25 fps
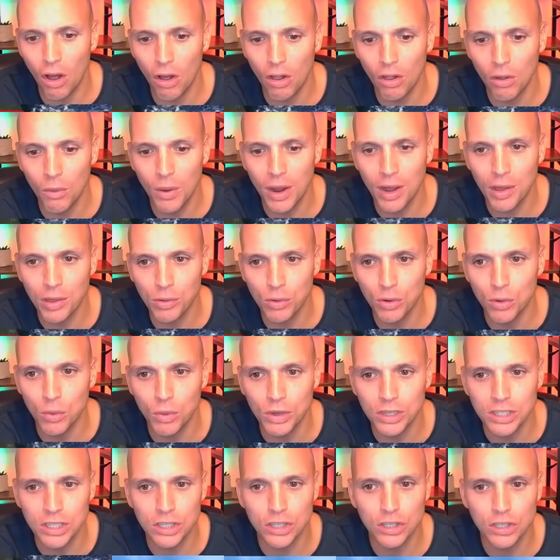the way through,
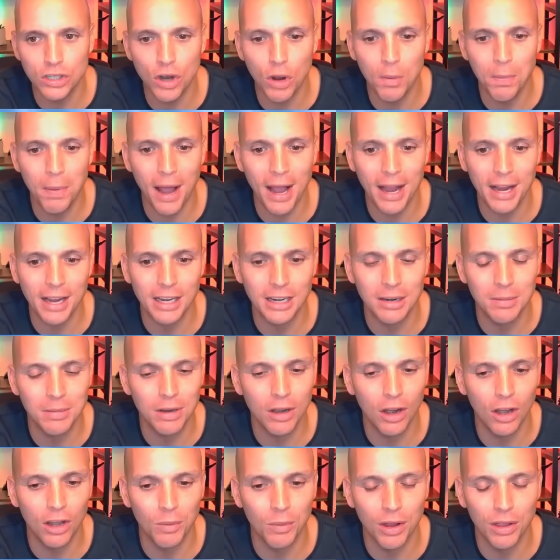what's the snowpack going to be
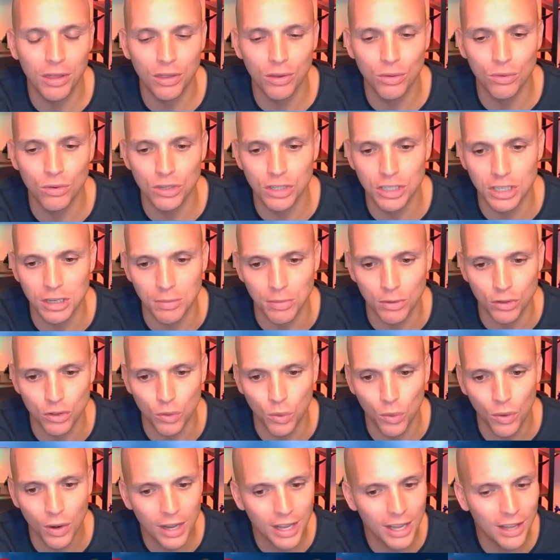all the way through December
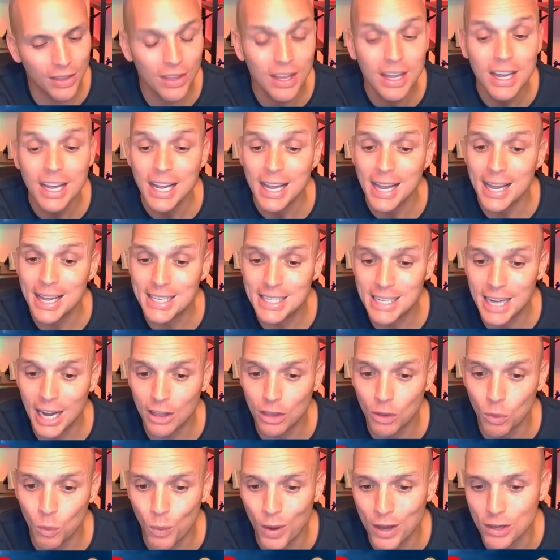20th? It's got
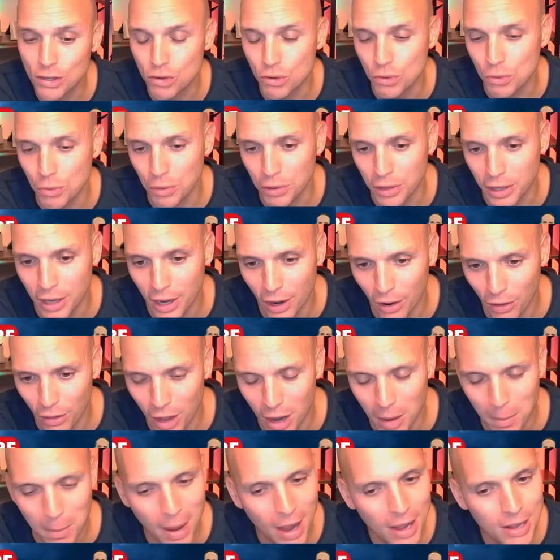the western North
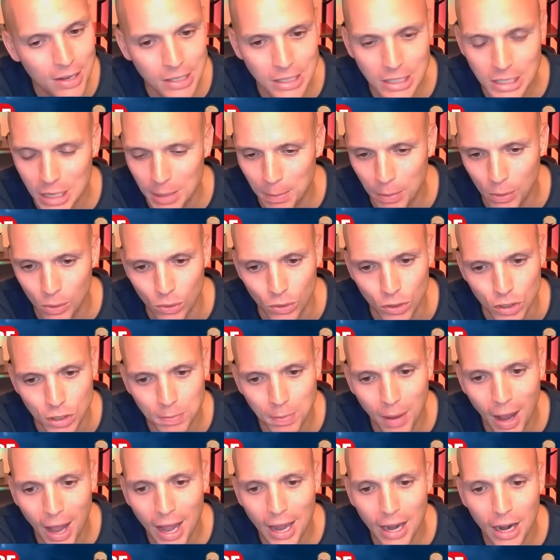Carolina mountains, typical
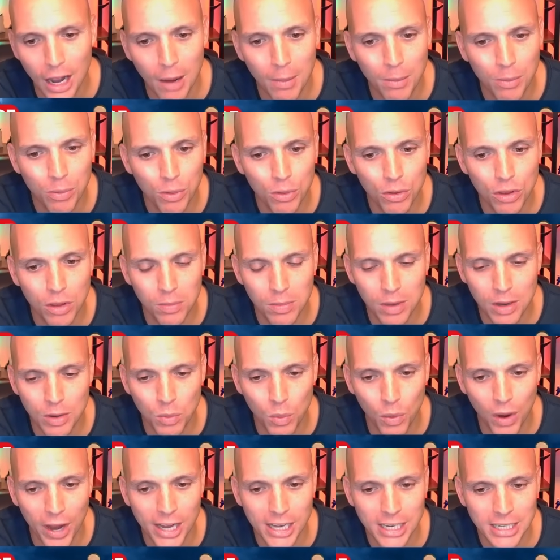spot up through the
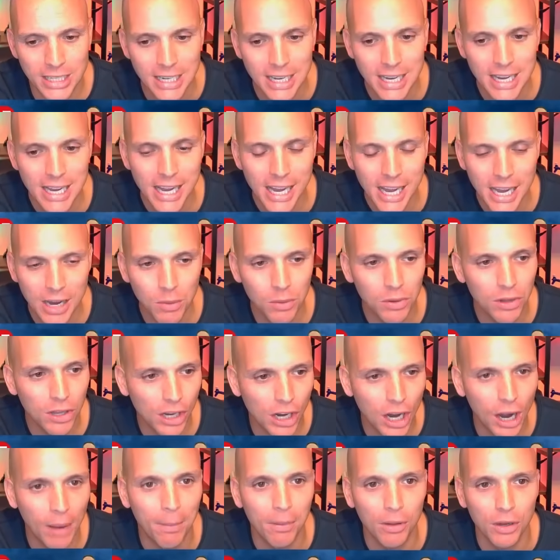Midwest, hit with a
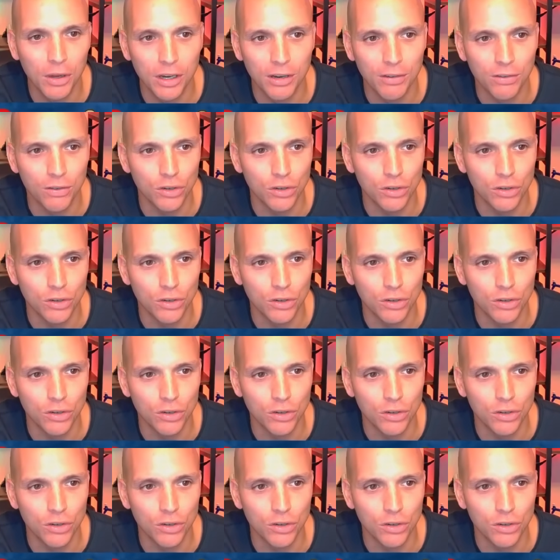couple of different